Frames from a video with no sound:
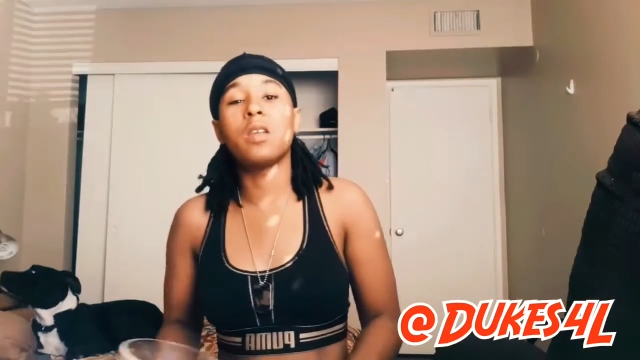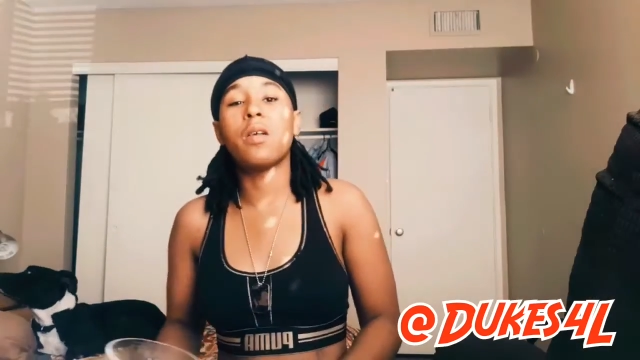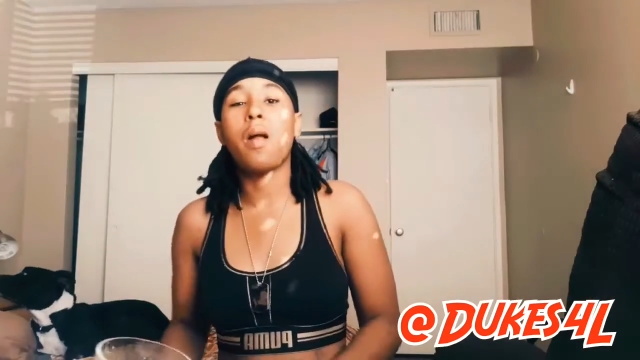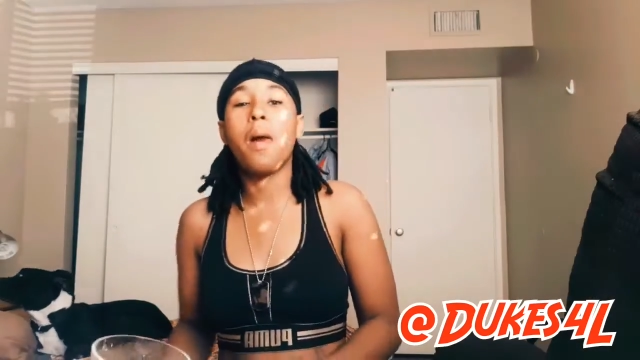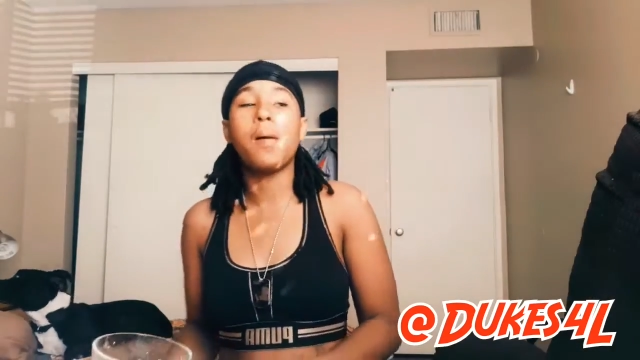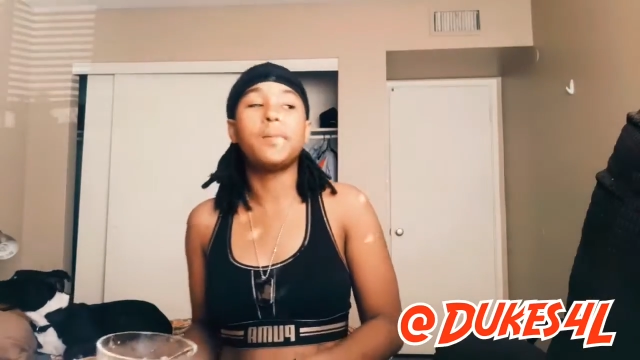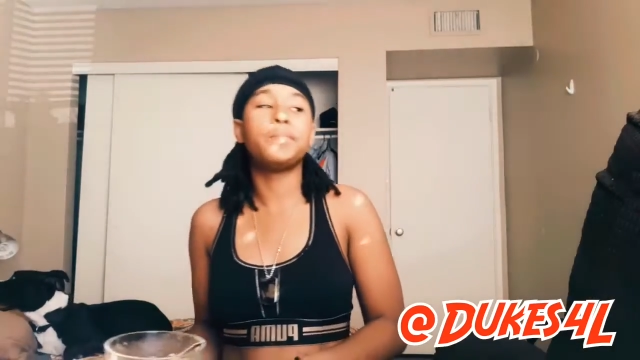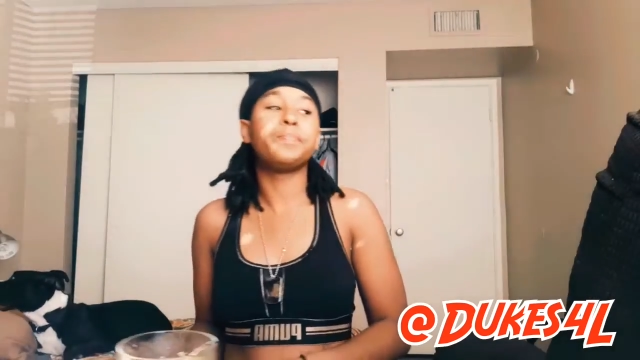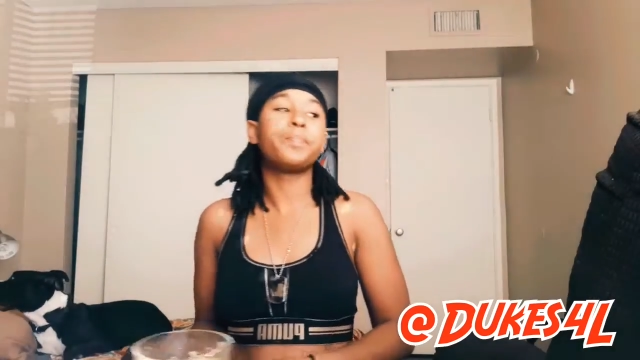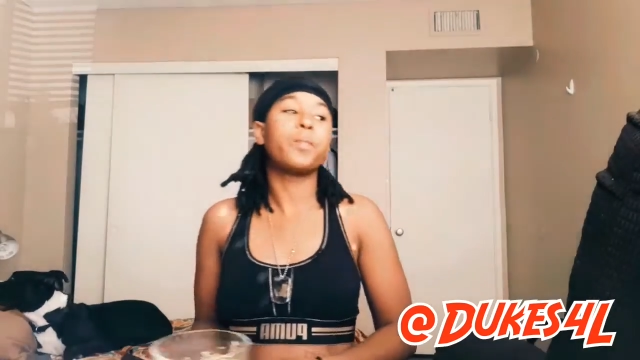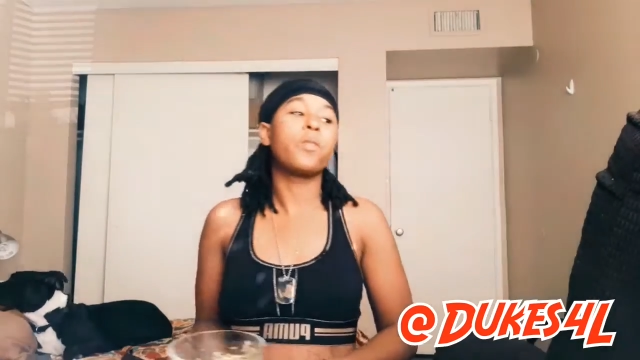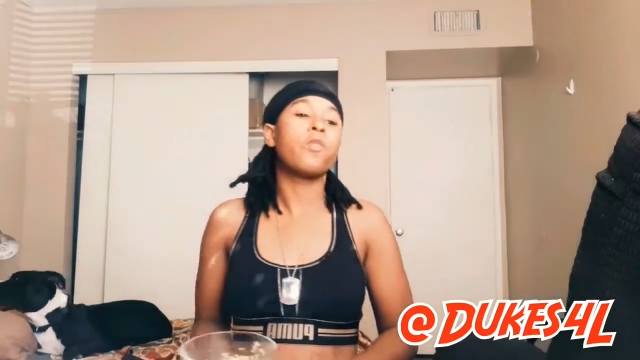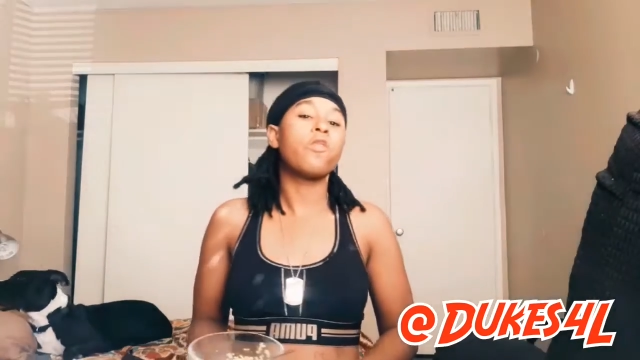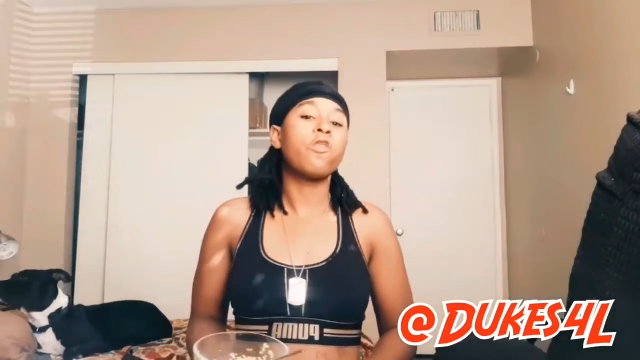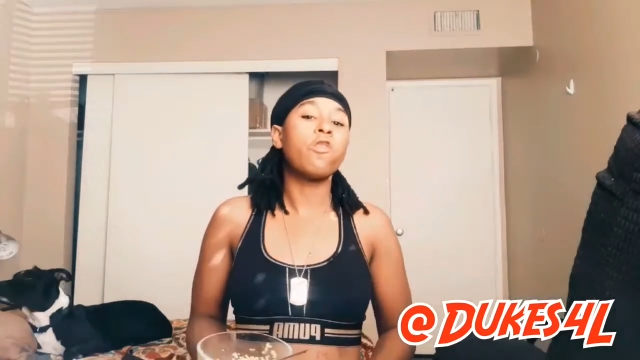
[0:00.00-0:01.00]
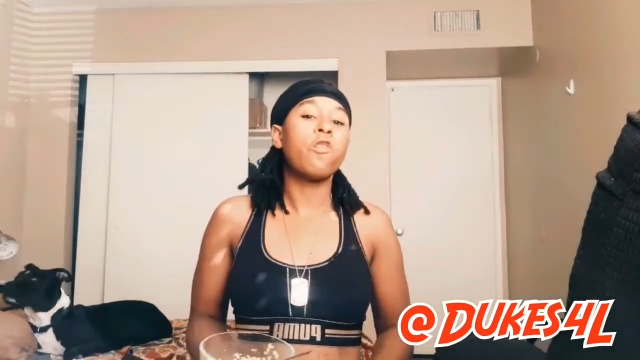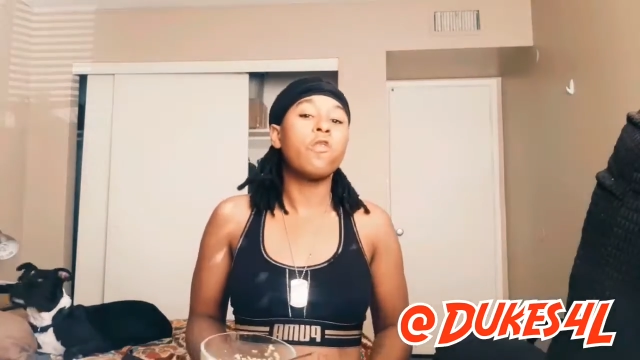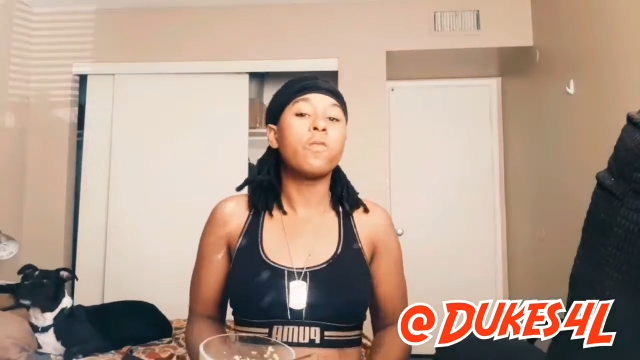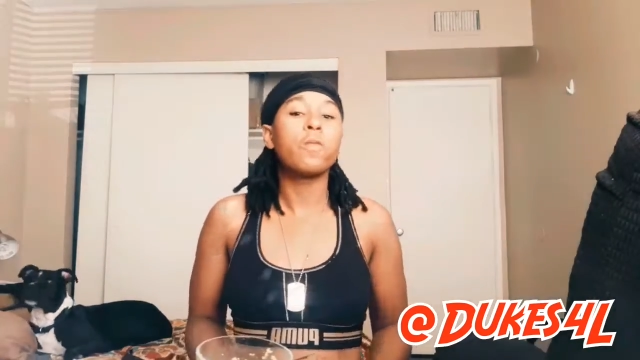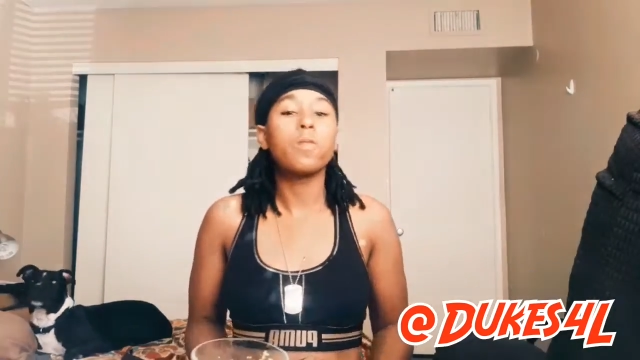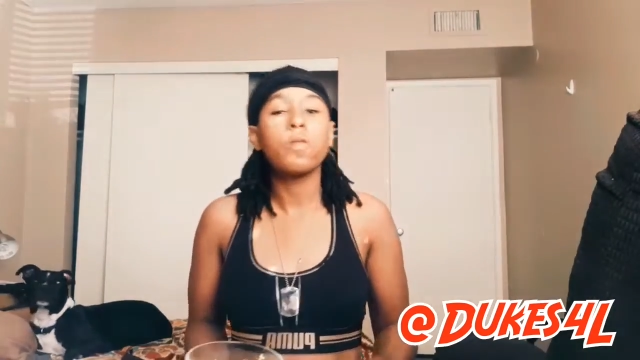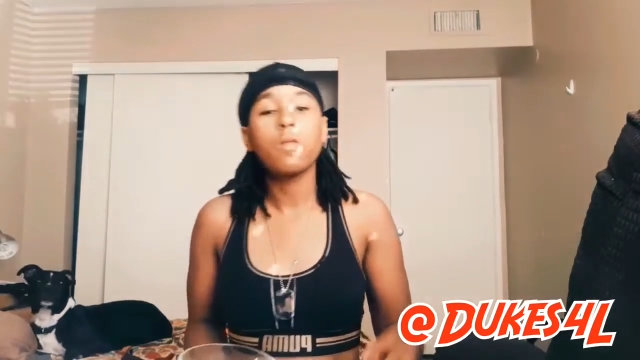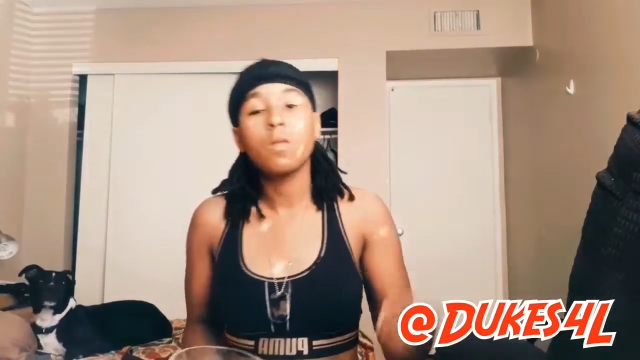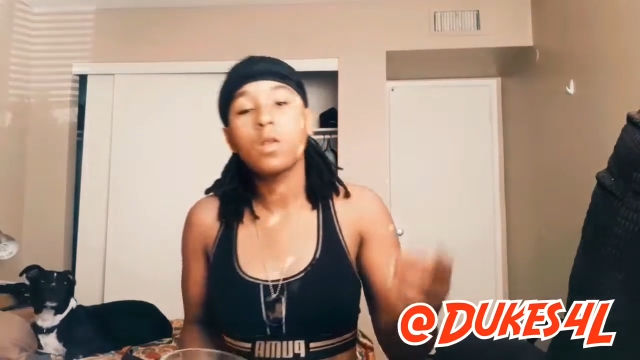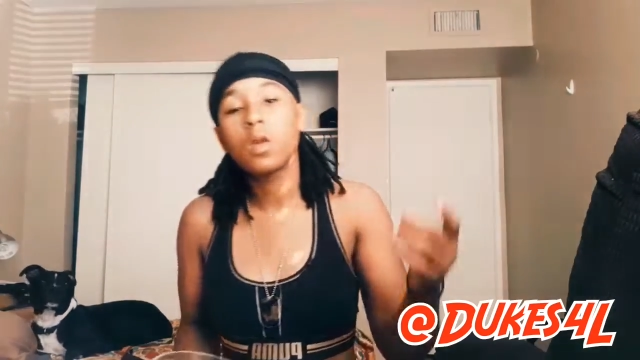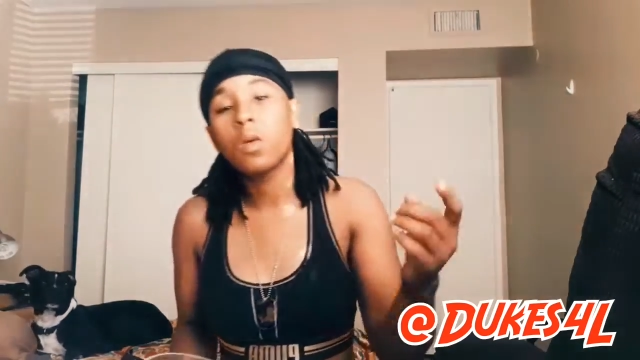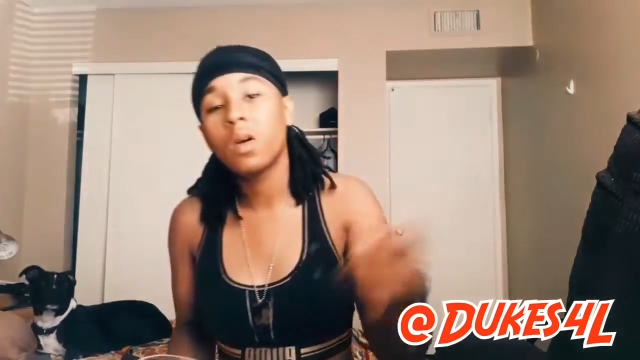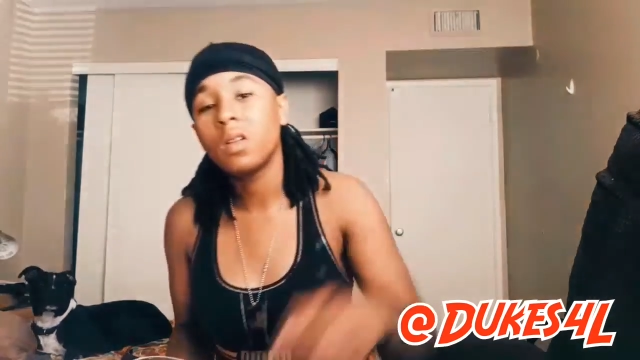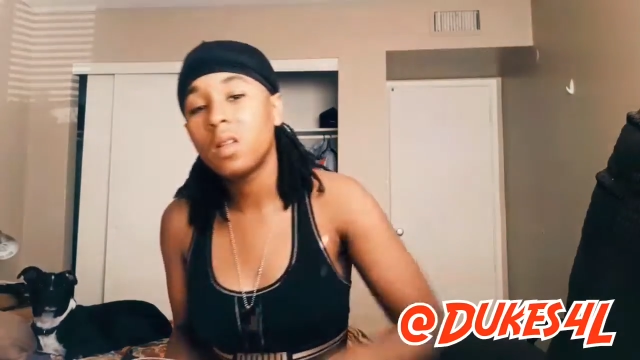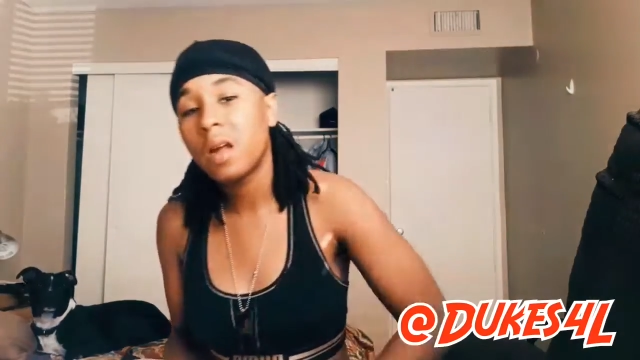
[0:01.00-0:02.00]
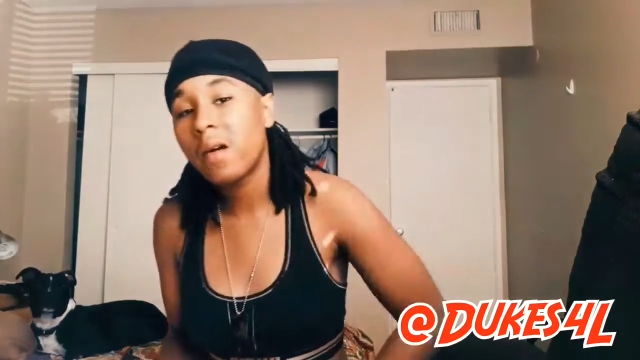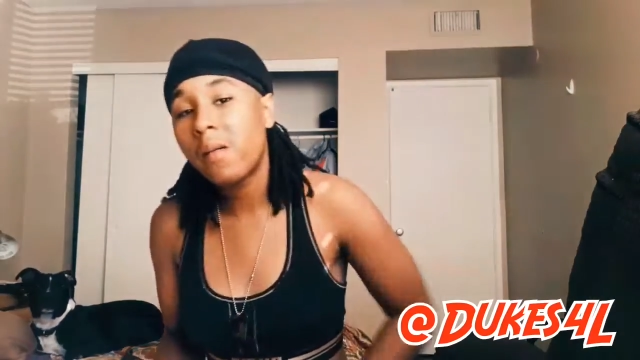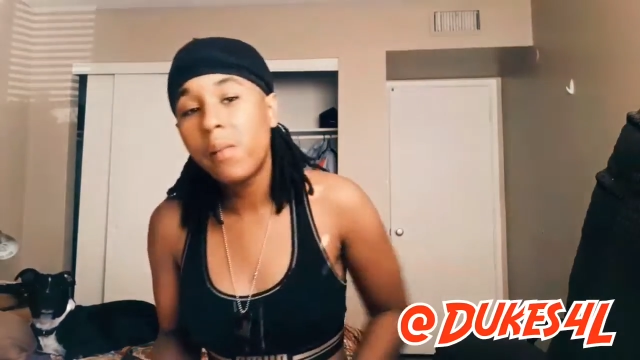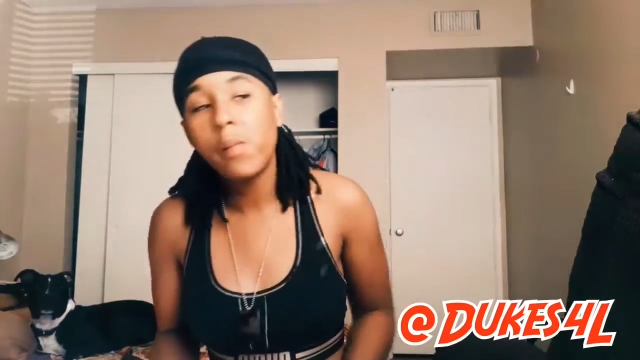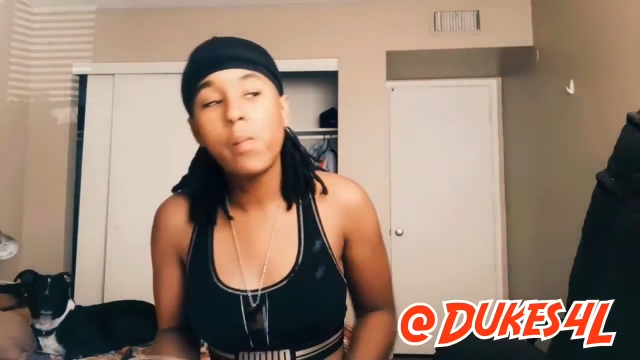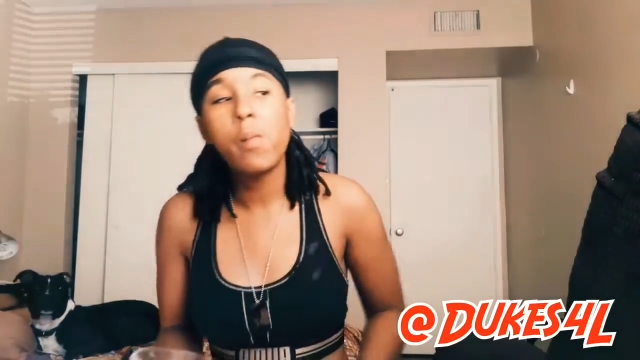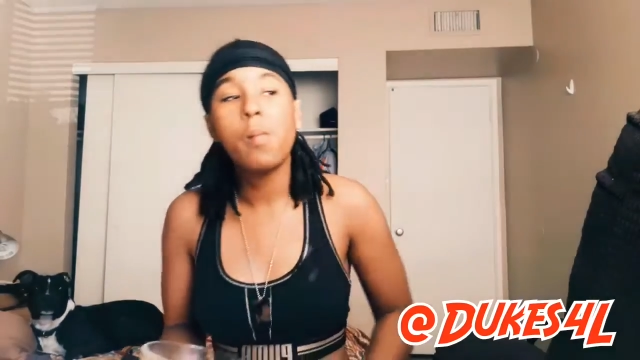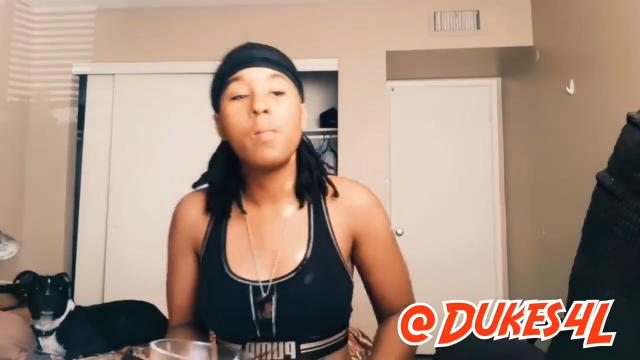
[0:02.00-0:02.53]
in right now,